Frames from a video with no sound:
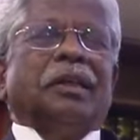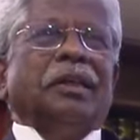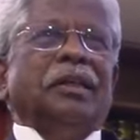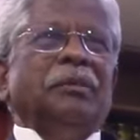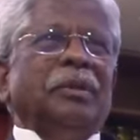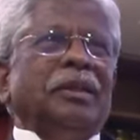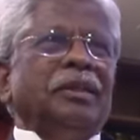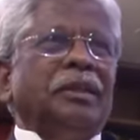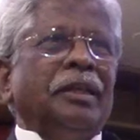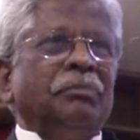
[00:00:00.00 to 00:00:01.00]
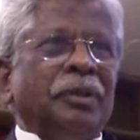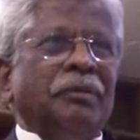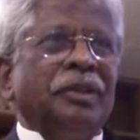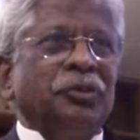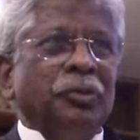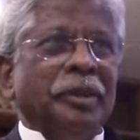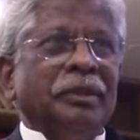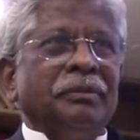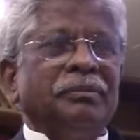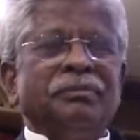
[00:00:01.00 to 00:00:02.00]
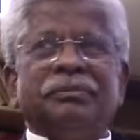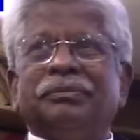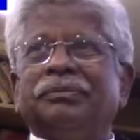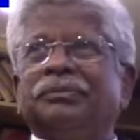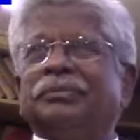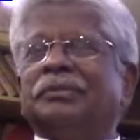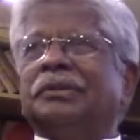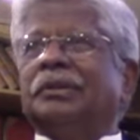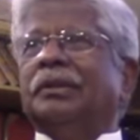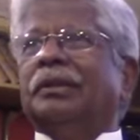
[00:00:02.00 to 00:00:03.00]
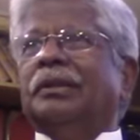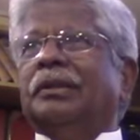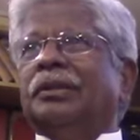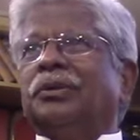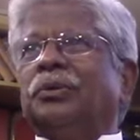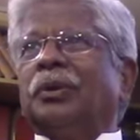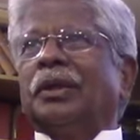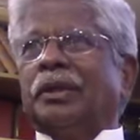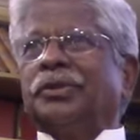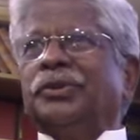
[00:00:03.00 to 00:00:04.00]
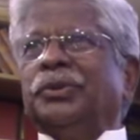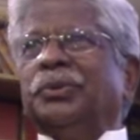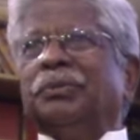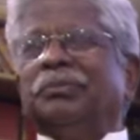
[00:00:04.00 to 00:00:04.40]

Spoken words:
I deem it a great privilege to me to address you